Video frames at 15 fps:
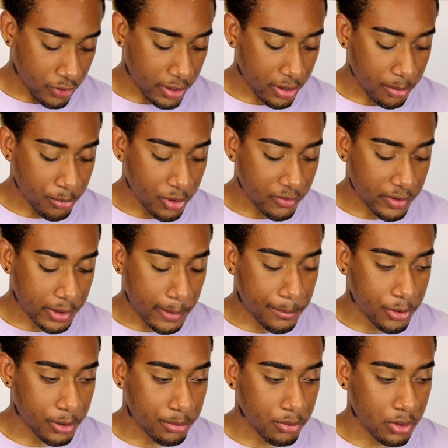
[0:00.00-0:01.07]
like a more of like a
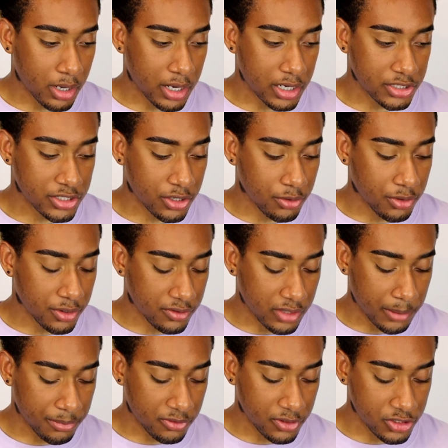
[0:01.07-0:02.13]
purple eyeshadow look
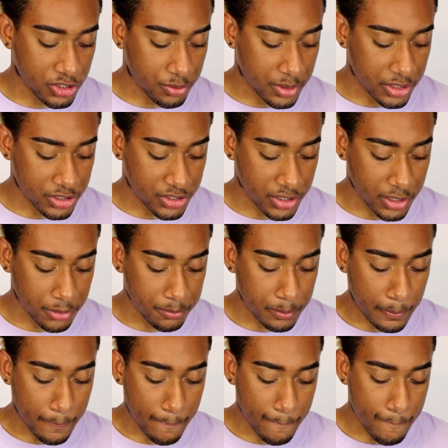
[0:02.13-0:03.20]
type of situation.
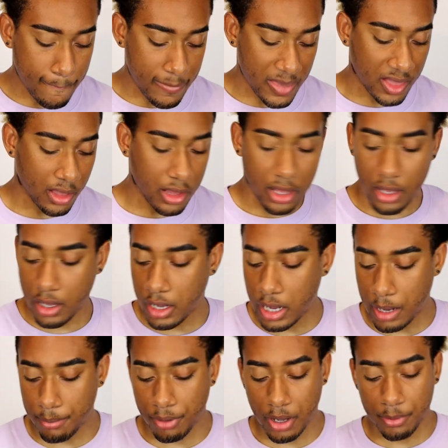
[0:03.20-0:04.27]

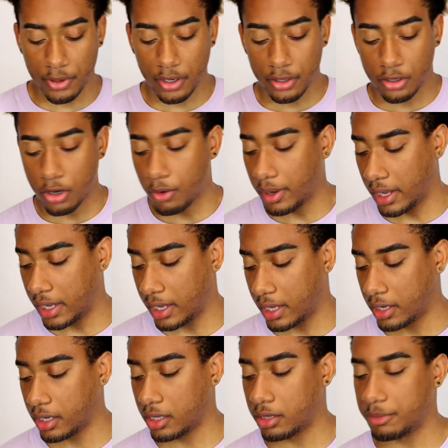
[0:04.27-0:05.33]
I'm probably going to go
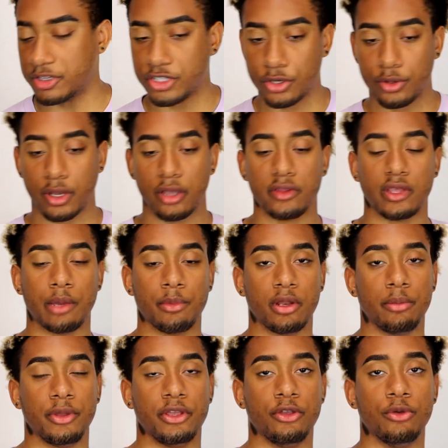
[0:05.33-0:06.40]
in, and let me show you guys. I'm going
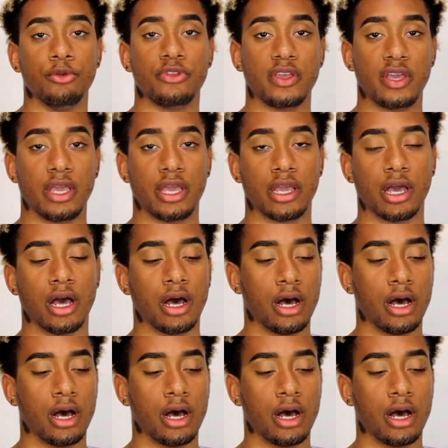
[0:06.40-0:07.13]
to be using